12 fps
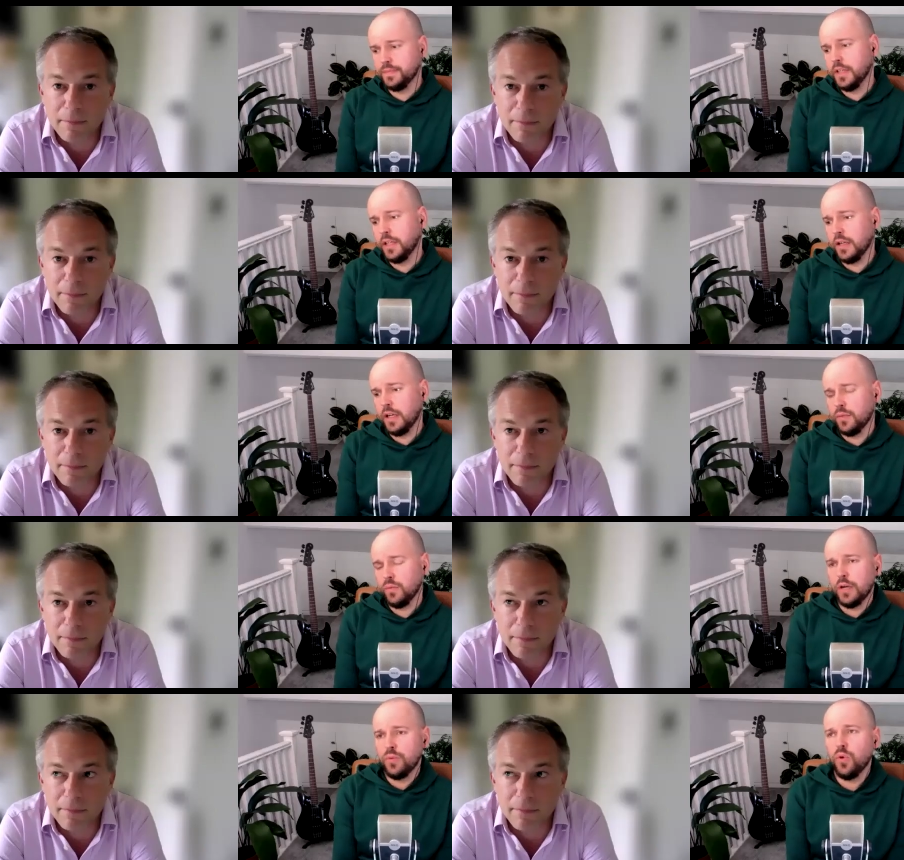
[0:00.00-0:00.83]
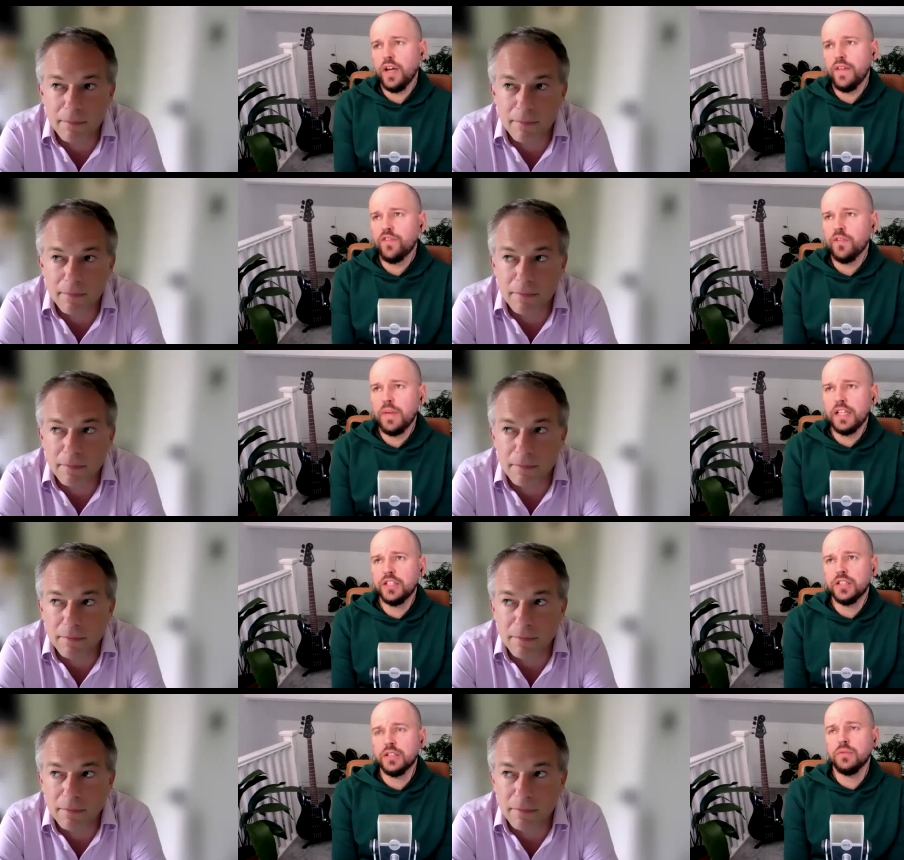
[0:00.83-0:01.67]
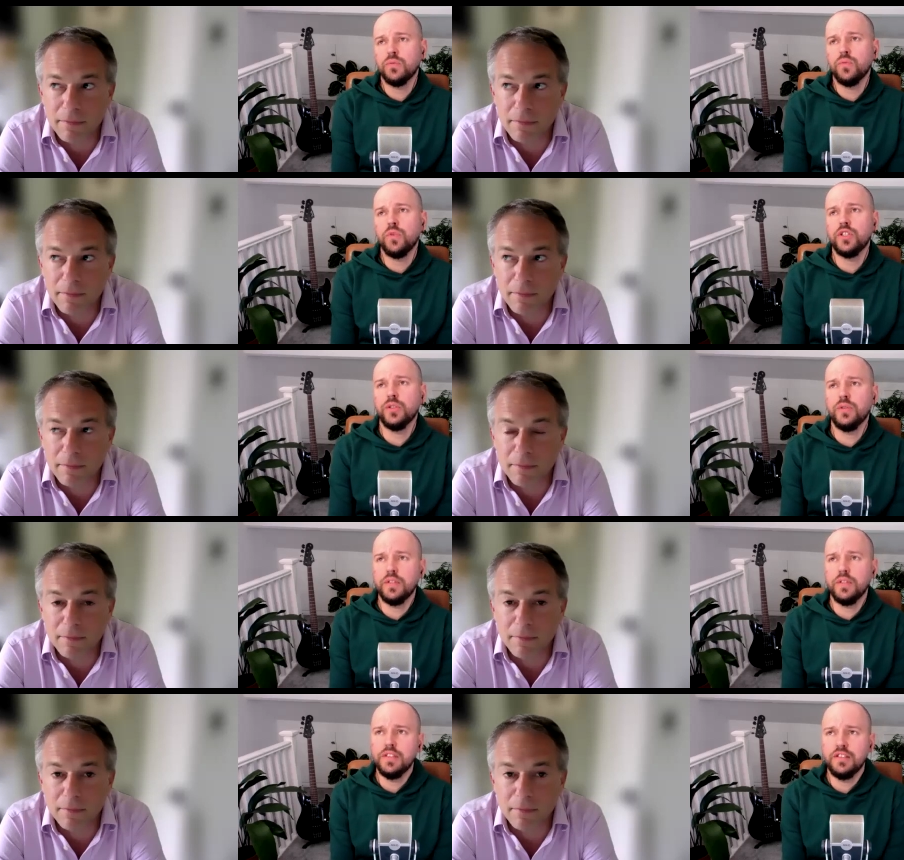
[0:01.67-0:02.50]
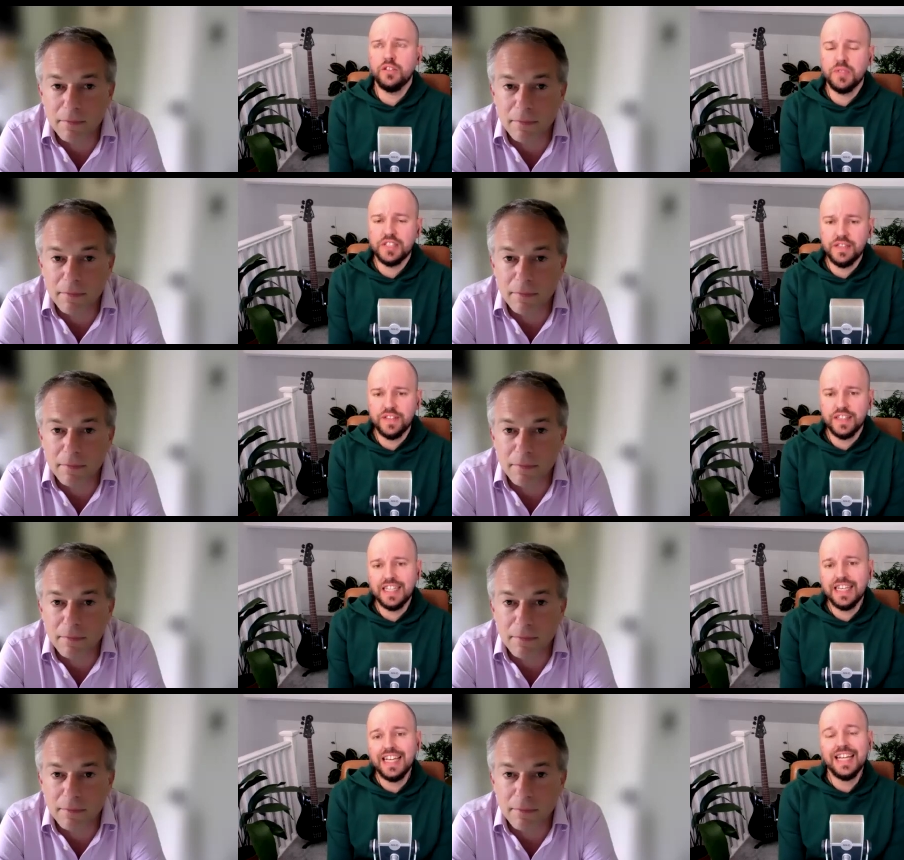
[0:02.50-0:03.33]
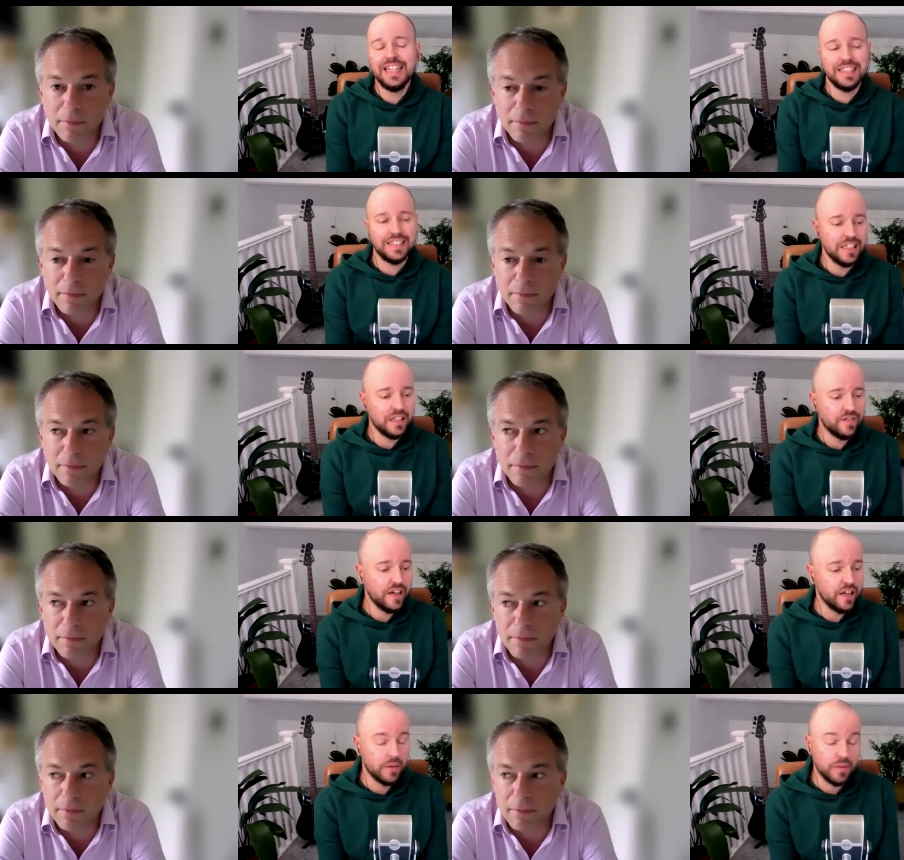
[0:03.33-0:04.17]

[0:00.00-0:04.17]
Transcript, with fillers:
Speaker 1: And, and and what information would you specifically need to see in the founder?